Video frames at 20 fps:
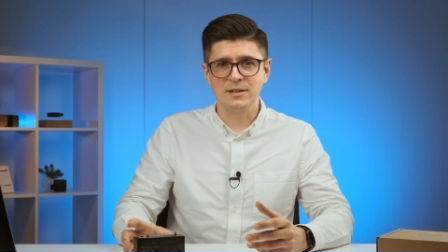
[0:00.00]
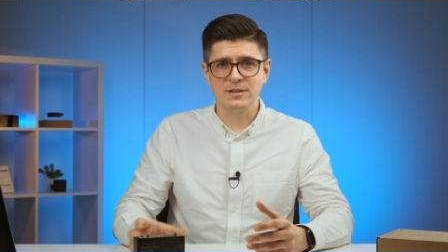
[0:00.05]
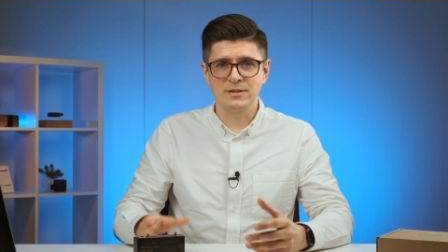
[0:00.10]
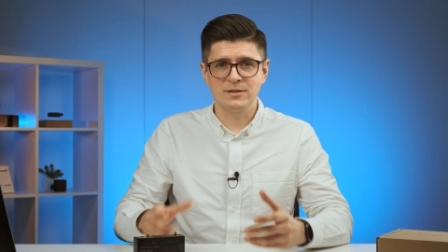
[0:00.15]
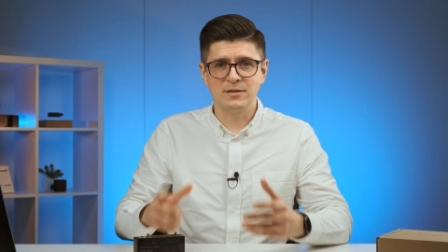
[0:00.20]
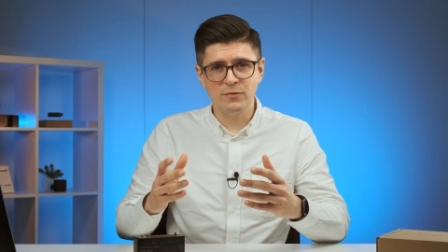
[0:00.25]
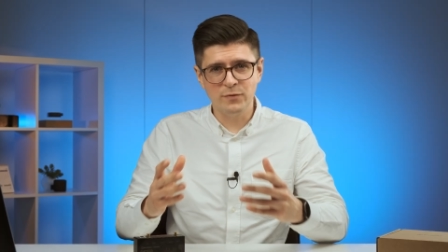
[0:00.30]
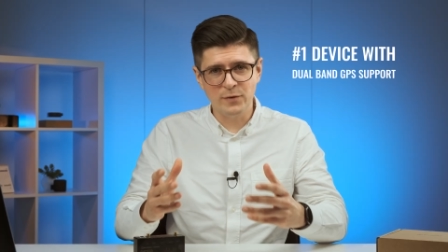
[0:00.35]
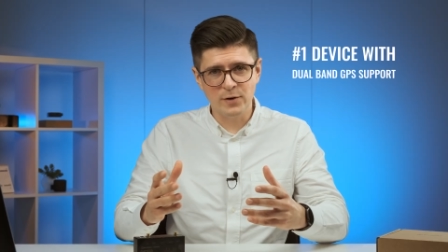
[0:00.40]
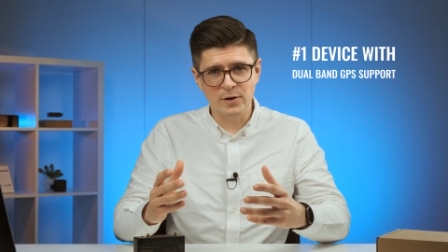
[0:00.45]
is
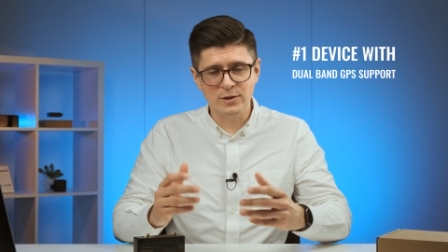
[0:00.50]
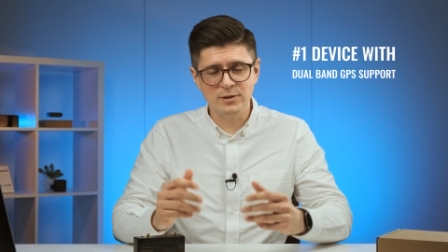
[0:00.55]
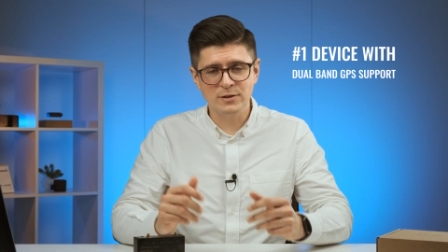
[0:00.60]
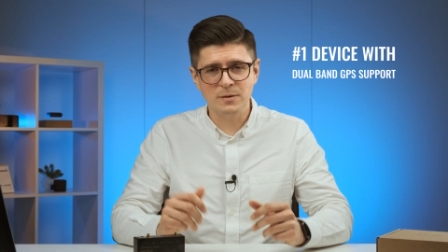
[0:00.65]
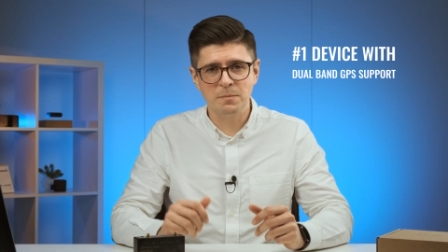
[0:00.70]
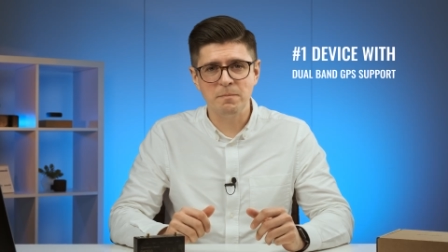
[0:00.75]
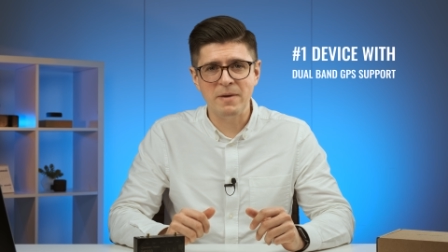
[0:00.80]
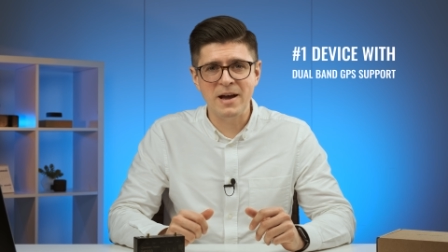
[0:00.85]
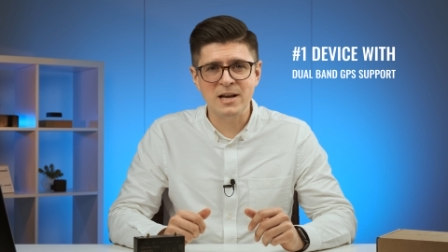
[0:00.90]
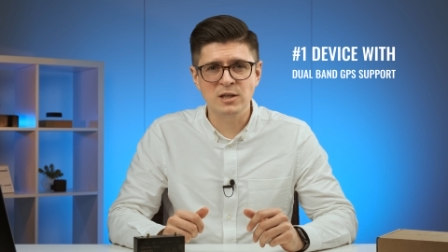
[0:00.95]
the
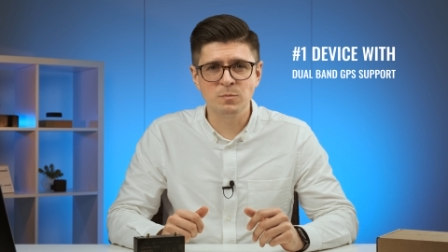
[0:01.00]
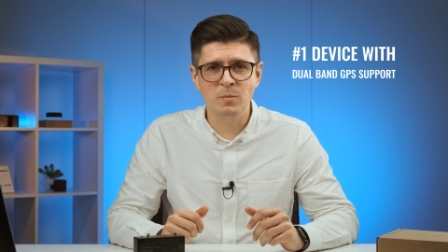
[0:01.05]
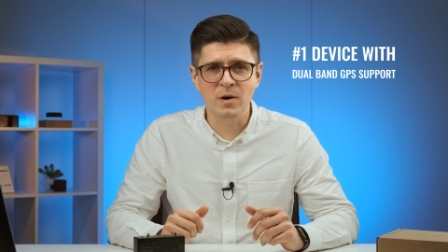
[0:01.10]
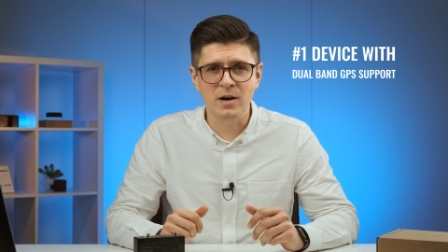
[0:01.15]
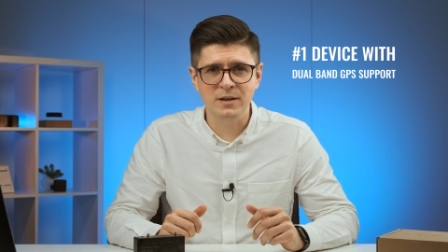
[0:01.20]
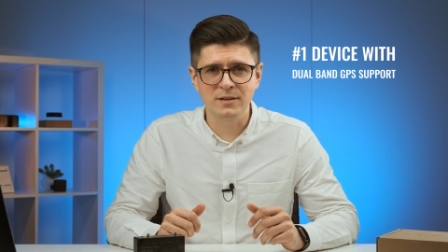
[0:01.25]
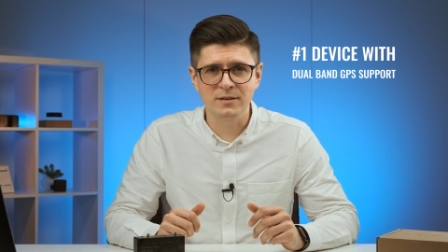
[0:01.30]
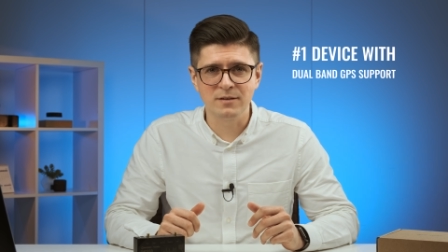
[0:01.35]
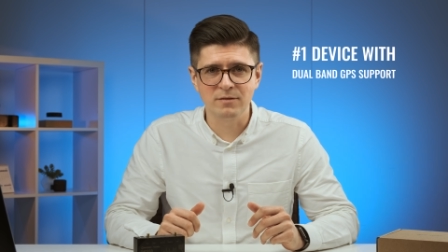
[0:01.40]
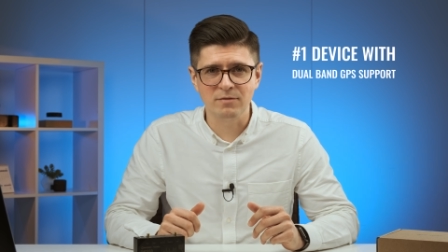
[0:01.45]
first
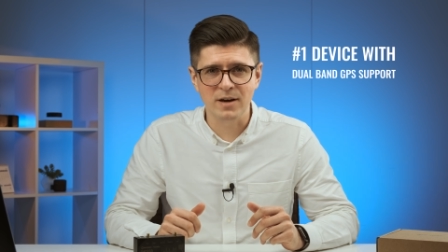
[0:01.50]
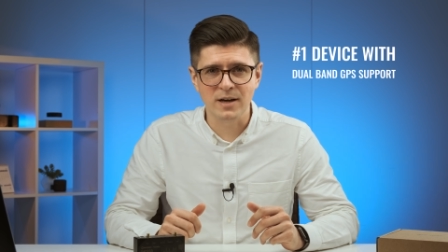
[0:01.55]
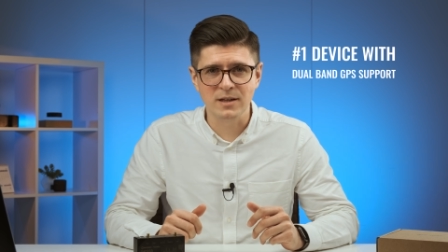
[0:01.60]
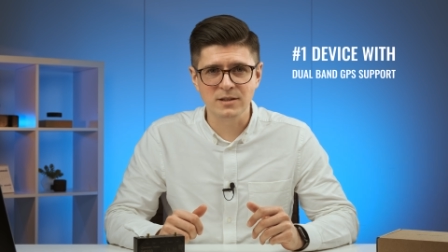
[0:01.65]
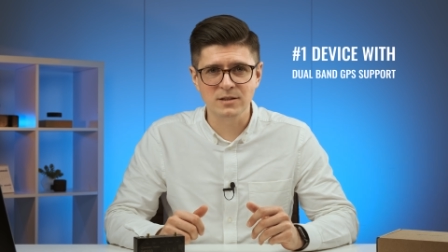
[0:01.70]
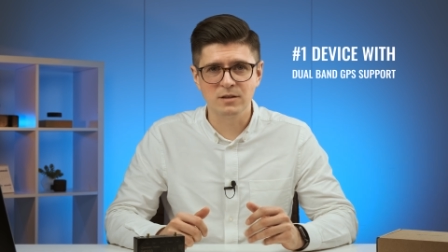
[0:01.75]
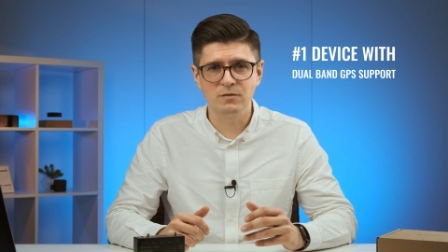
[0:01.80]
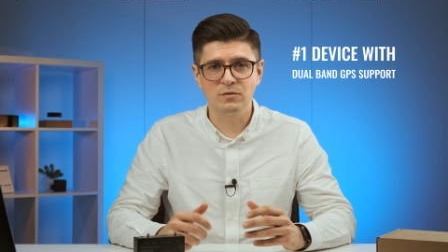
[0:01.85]
mass-market device